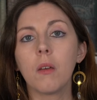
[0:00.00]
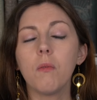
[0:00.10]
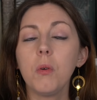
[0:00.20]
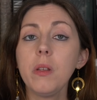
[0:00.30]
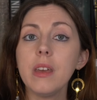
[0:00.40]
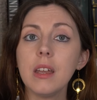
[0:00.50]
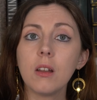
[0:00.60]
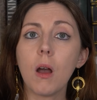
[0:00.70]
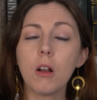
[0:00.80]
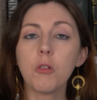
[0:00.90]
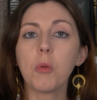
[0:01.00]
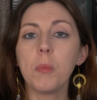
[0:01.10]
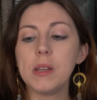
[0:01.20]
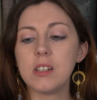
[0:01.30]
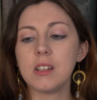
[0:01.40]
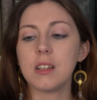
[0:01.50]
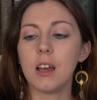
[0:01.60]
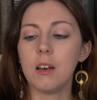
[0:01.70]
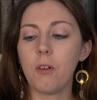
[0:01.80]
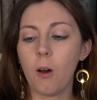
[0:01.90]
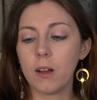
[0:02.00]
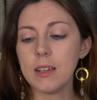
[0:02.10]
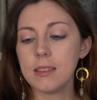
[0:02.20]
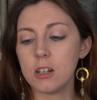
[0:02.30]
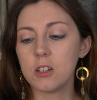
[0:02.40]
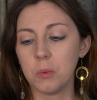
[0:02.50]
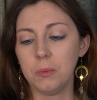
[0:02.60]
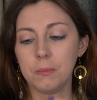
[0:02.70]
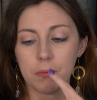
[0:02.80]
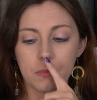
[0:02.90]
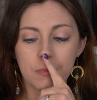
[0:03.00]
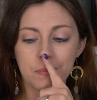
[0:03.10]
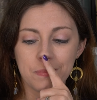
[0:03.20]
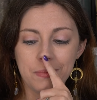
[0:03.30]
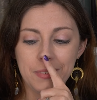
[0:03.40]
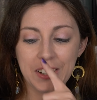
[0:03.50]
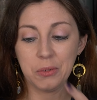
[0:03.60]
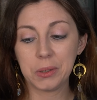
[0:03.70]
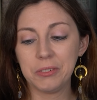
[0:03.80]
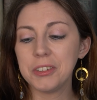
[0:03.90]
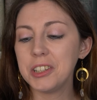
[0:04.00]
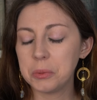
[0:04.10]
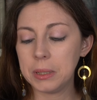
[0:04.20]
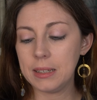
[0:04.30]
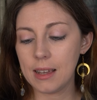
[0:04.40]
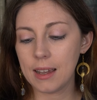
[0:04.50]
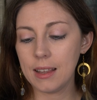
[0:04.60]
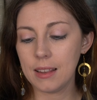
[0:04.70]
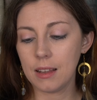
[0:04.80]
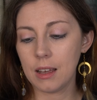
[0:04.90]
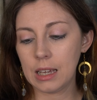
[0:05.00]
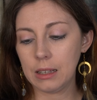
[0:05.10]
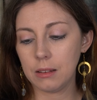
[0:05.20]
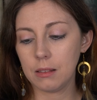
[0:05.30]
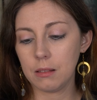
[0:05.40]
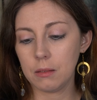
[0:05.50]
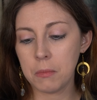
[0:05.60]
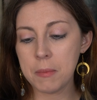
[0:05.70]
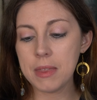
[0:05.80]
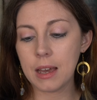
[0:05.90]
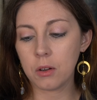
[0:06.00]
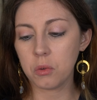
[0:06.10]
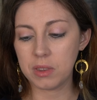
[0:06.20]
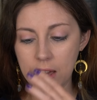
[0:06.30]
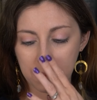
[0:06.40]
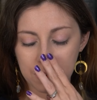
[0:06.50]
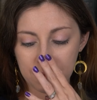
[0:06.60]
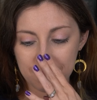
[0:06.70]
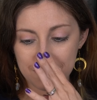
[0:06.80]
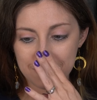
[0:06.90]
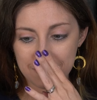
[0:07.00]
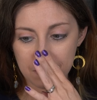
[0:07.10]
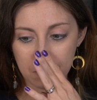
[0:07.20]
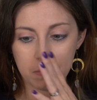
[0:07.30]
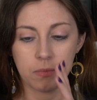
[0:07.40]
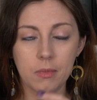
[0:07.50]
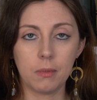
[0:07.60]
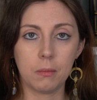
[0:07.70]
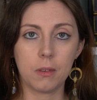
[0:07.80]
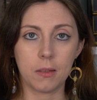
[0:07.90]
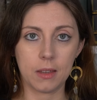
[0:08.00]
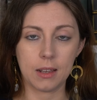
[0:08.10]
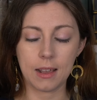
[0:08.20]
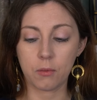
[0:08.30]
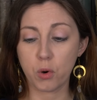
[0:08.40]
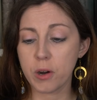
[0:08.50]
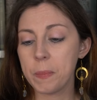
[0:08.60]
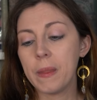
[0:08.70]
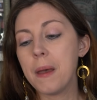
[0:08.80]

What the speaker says: For the honorable mentions of August, there's one for the 22nd. Maybe that goes with that one. Something is out of order.